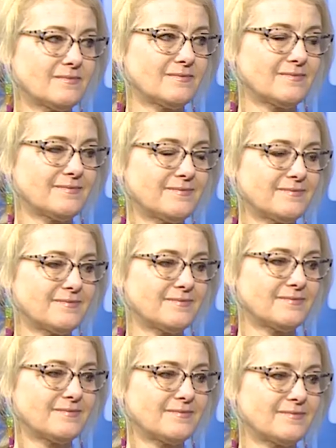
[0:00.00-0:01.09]

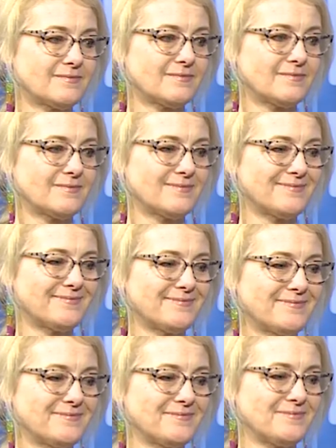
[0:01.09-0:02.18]

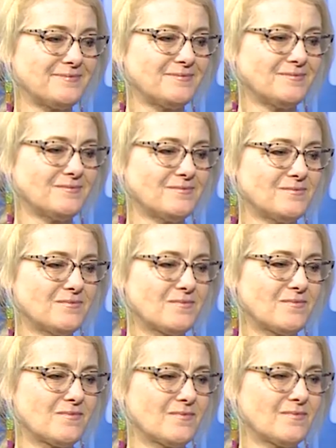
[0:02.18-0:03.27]

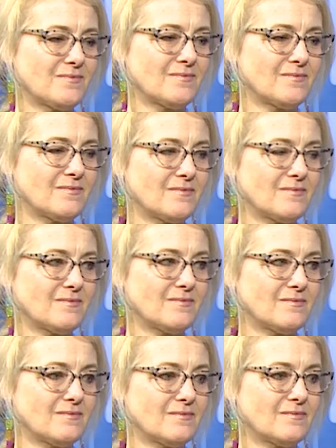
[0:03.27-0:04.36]

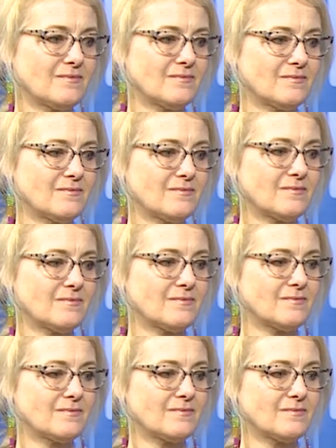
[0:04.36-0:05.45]

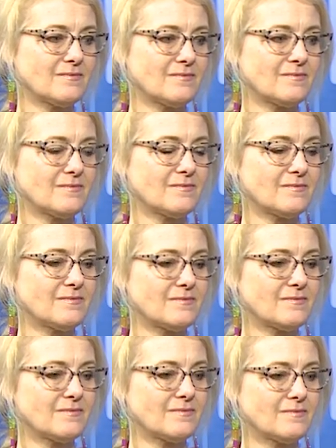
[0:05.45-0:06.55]

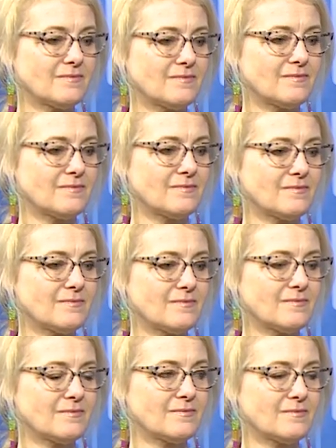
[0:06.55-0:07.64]

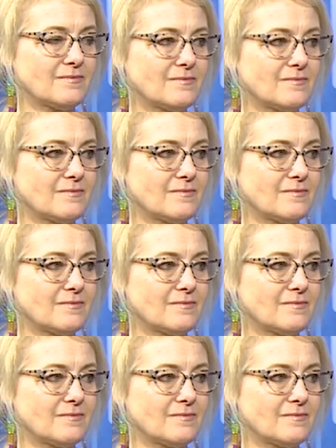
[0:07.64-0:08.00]
The person shown says nothing.